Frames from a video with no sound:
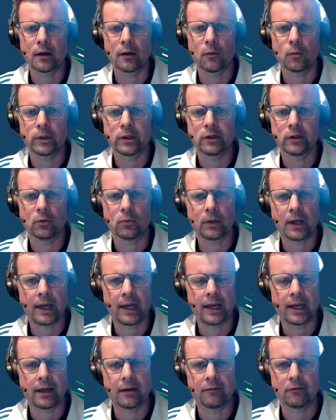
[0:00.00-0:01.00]
we don't
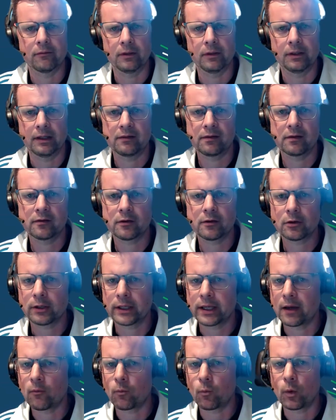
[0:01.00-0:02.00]
have
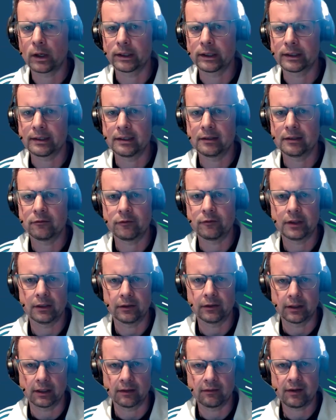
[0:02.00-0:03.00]
necessarily have one key
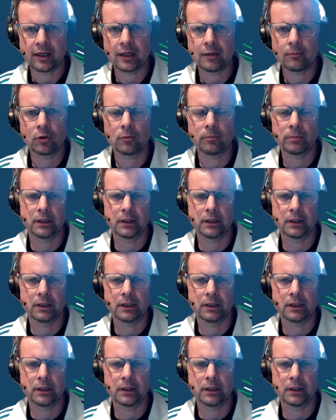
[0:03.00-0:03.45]
field in a table,